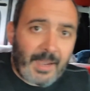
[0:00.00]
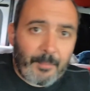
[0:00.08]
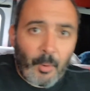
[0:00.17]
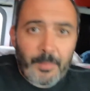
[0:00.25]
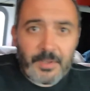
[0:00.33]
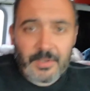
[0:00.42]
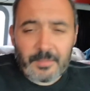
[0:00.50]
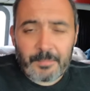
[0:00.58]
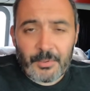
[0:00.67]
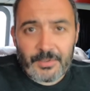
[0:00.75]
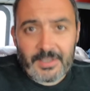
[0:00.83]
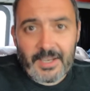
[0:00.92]
I'm hoping to
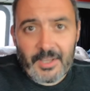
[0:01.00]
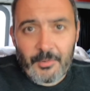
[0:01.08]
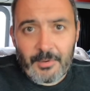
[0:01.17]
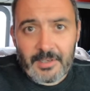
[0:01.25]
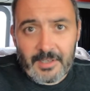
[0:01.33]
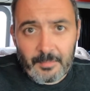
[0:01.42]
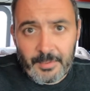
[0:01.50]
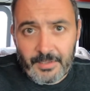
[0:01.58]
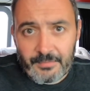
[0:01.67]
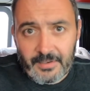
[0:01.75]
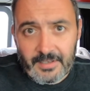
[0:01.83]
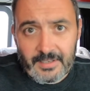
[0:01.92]
put together a little bit of
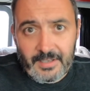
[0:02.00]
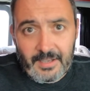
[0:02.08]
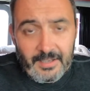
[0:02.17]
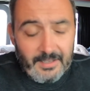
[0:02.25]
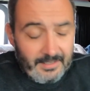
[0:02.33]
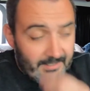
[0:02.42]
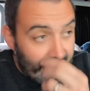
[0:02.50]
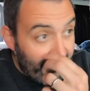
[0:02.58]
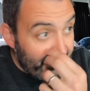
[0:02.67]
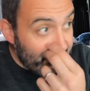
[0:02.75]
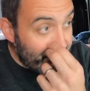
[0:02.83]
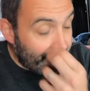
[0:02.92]
a
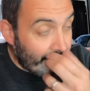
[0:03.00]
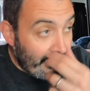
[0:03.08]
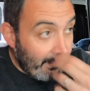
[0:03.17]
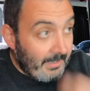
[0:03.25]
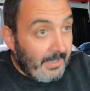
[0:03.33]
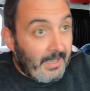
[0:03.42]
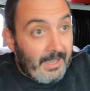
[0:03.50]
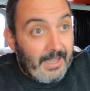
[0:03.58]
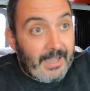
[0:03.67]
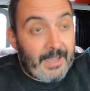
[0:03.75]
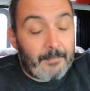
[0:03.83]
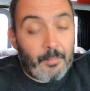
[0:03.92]
collection
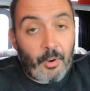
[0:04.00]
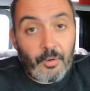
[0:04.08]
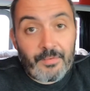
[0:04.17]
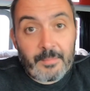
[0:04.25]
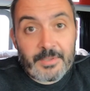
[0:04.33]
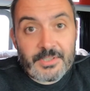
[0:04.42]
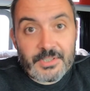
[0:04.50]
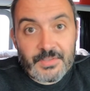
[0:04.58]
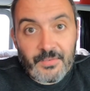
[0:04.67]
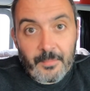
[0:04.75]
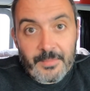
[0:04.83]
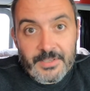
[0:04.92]
of images
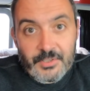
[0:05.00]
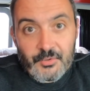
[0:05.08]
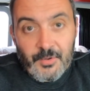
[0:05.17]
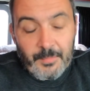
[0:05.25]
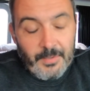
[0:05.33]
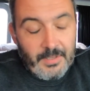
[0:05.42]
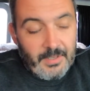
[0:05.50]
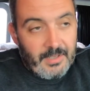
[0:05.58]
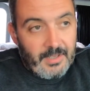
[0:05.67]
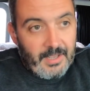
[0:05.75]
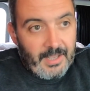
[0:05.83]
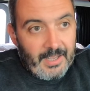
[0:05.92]
from this trip.
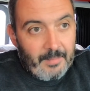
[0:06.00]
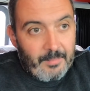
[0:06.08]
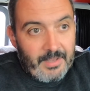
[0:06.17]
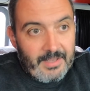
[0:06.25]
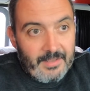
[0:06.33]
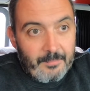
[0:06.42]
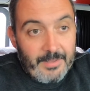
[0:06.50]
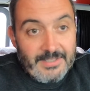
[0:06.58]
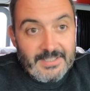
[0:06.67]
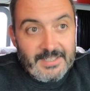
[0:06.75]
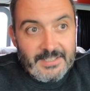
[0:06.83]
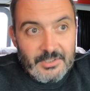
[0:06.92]

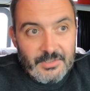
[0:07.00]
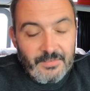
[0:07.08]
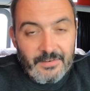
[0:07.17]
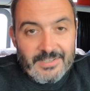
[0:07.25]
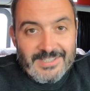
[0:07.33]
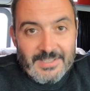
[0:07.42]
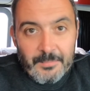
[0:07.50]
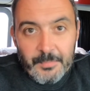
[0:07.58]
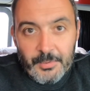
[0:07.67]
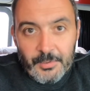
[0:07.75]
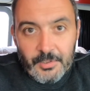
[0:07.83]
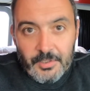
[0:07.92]
Basically just very
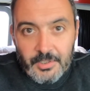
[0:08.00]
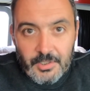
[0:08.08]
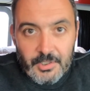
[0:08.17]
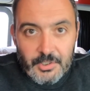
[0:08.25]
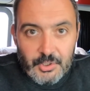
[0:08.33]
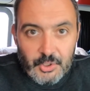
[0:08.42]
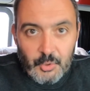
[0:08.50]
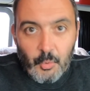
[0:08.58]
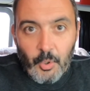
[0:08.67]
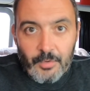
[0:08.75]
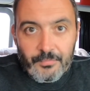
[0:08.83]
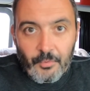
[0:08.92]
simple
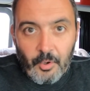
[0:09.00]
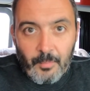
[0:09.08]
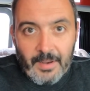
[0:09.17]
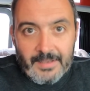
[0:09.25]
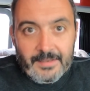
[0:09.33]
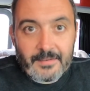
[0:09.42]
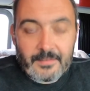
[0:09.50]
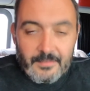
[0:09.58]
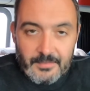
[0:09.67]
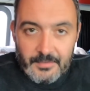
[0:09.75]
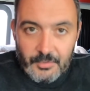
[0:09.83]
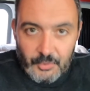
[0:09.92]
square format
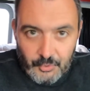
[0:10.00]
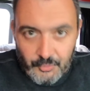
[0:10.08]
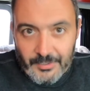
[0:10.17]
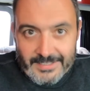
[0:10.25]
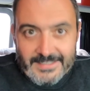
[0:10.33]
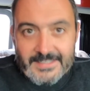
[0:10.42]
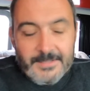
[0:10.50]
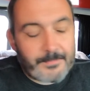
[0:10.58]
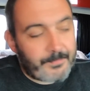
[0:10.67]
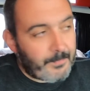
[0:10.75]
trees.